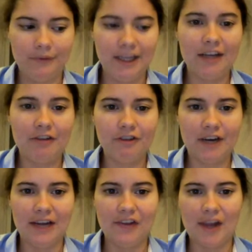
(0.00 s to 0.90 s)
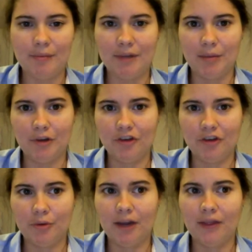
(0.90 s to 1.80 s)
in France and be able
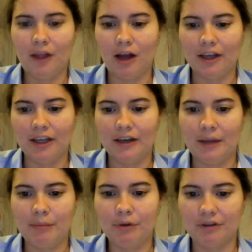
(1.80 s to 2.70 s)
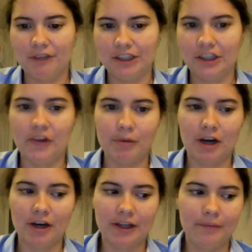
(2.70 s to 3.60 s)
to unlock it and put a French SIM
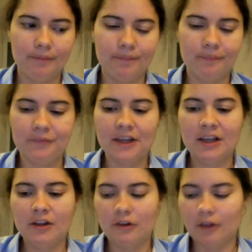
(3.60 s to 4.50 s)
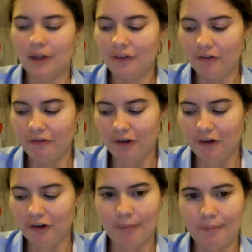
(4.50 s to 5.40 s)
card in. So that's the first
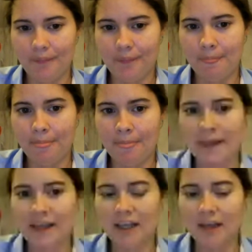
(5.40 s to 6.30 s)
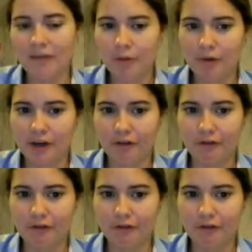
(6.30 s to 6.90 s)
step. If you bring your